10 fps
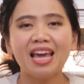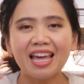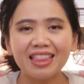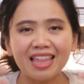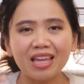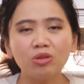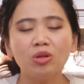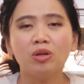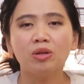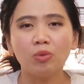And then
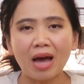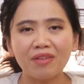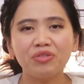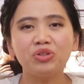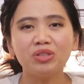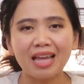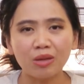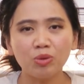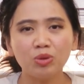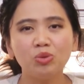After
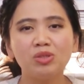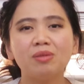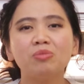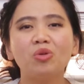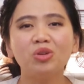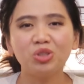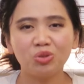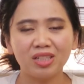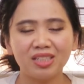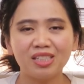that, we'll do some more
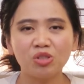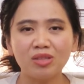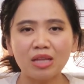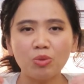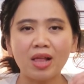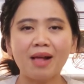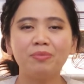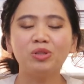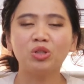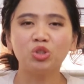stretching, so that will help